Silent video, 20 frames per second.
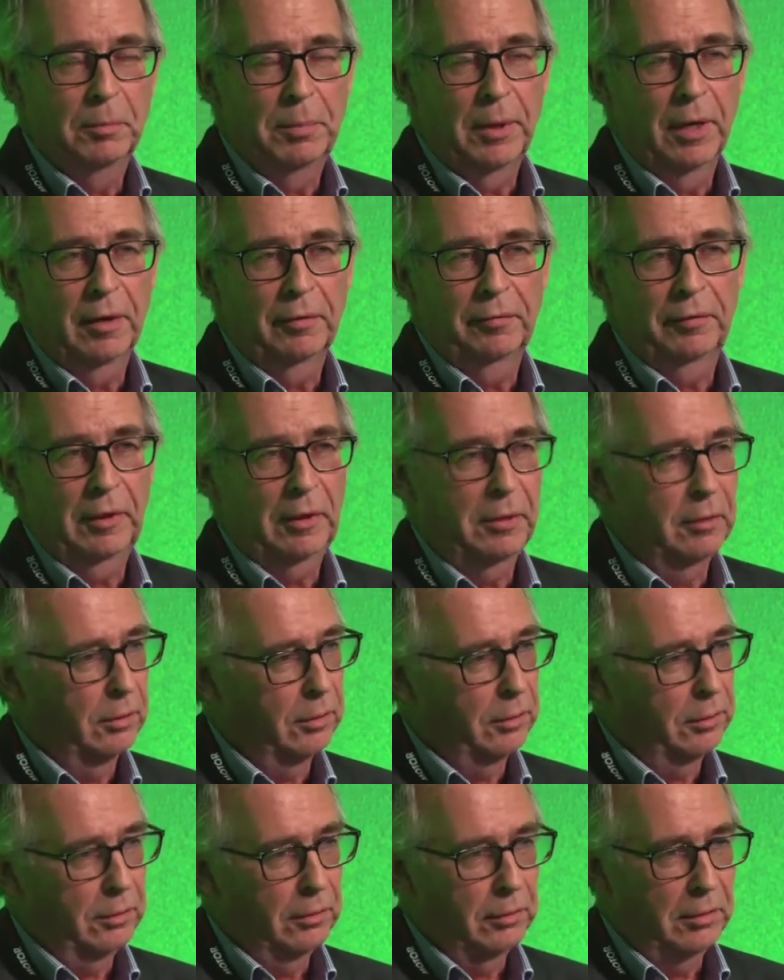it perfectly
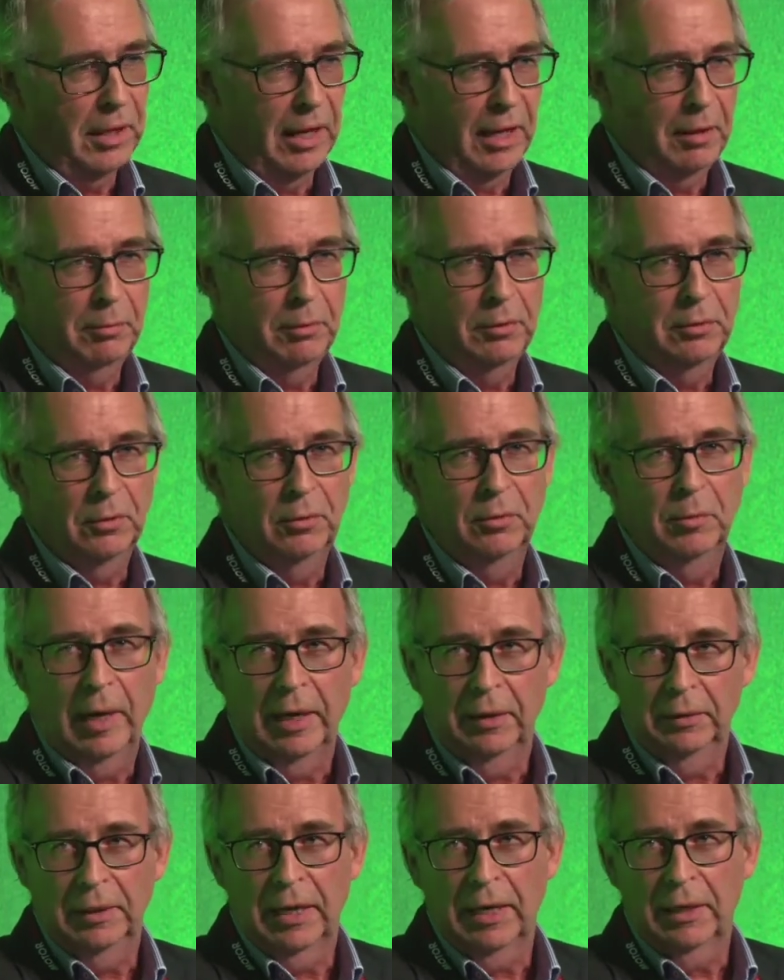or the UK will go
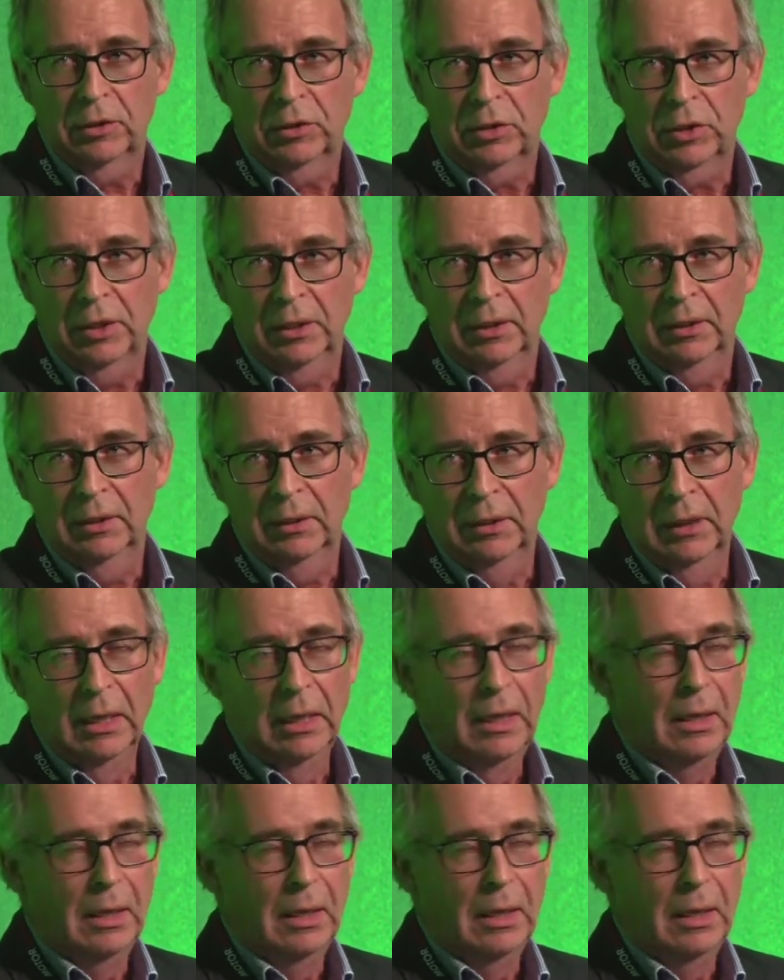well next year.